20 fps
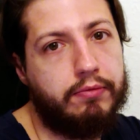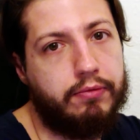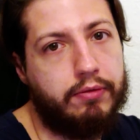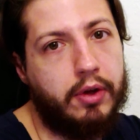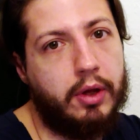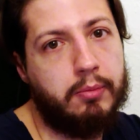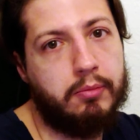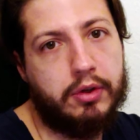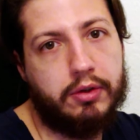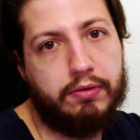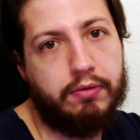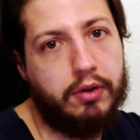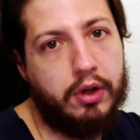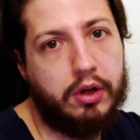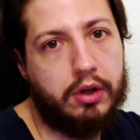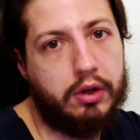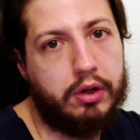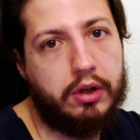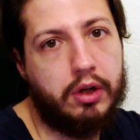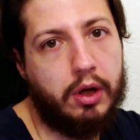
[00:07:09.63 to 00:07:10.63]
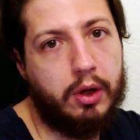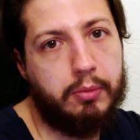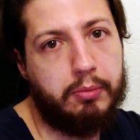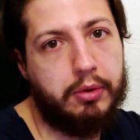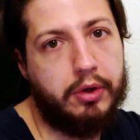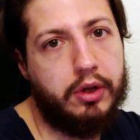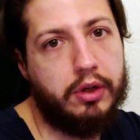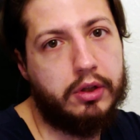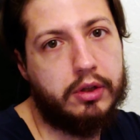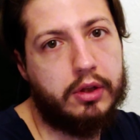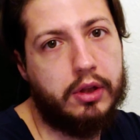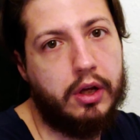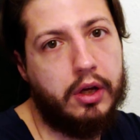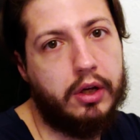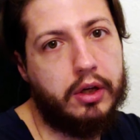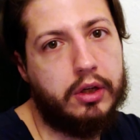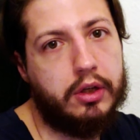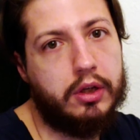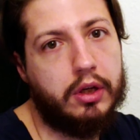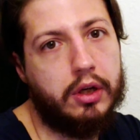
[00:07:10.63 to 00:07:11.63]
famous VR companies
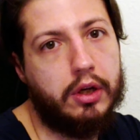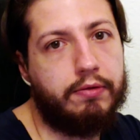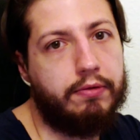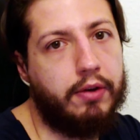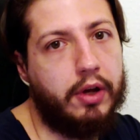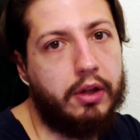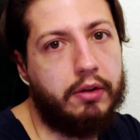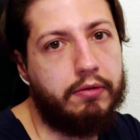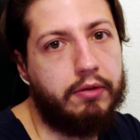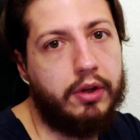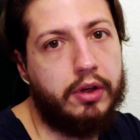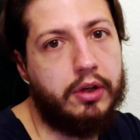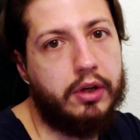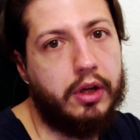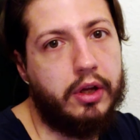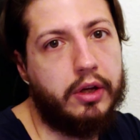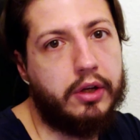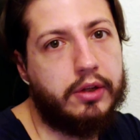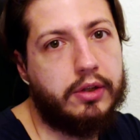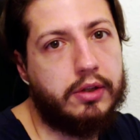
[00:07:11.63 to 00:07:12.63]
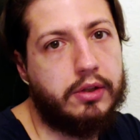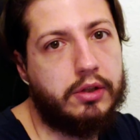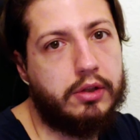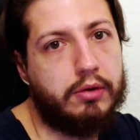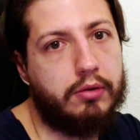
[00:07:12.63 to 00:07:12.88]
like Valve Index,